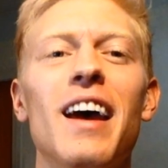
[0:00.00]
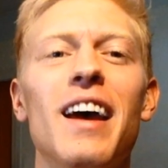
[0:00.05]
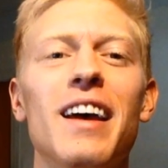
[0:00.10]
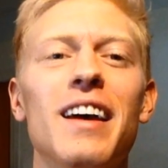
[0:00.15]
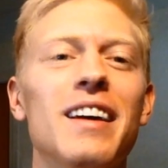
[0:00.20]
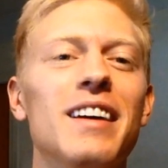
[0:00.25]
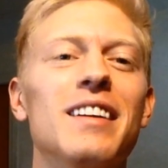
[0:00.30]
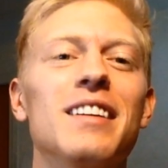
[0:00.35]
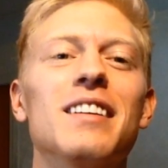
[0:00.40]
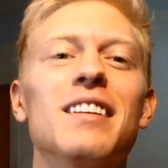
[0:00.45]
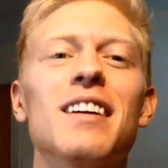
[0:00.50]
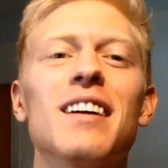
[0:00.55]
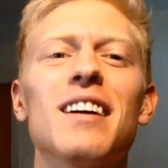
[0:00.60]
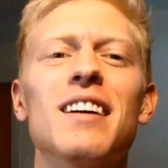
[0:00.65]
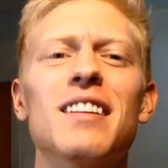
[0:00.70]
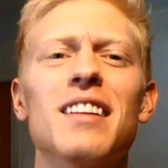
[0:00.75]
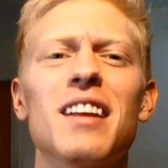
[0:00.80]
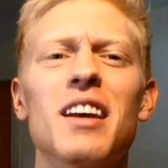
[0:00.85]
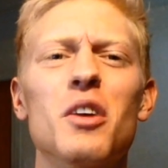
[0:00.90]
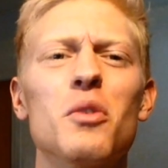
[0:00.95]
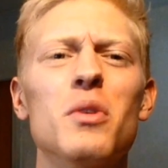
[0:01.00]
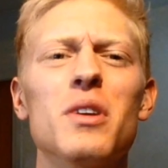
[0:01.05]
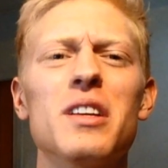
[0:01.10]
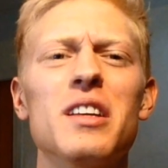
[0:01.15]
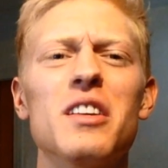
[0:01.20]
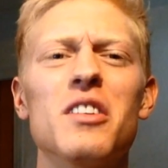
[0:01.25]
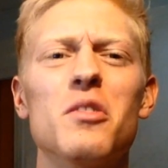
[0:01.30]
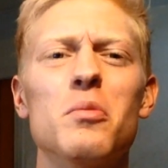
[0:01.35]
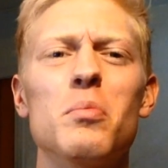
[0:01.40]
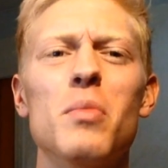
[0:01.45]
And like when
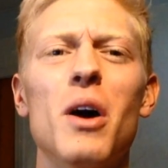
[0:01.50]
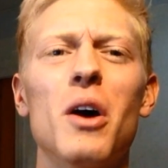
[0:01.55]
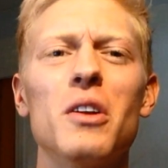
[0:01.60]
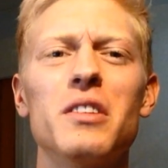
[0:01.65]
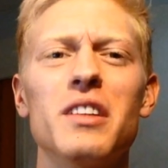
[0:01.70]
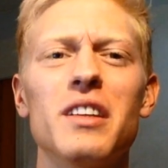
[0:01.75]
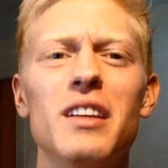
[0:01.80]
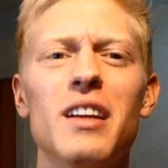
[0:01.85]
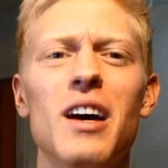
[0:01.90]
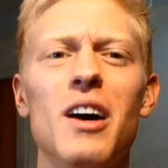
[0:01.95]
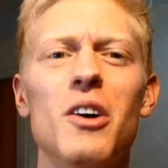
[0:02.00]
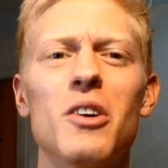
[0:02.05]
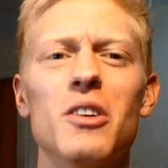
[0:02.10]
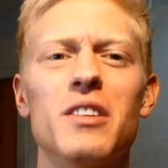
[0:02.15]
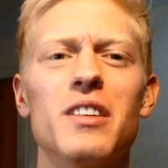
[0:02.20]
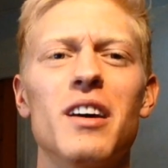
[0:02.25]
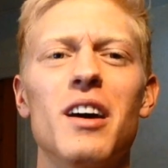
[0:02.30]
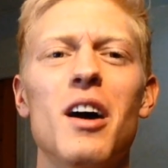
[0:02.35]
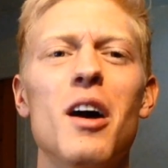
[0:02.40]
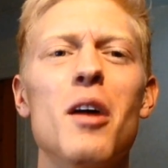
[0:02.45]
he's belting out